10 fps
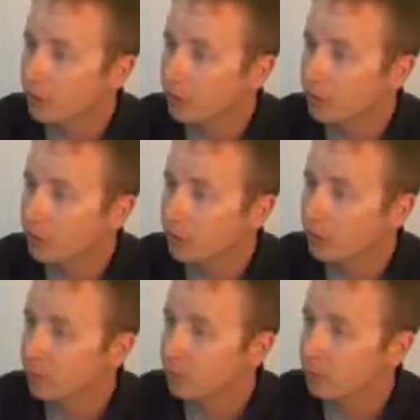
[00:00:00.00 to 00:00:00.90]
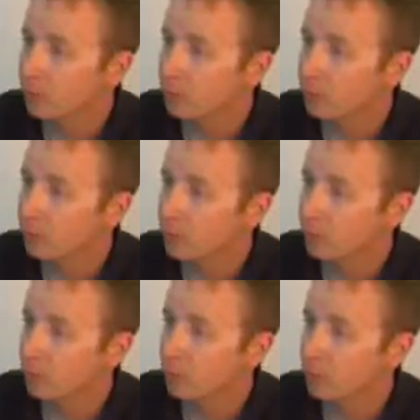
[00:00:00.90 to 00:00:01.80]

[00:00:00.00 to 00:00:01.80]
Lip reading: (no one is talking)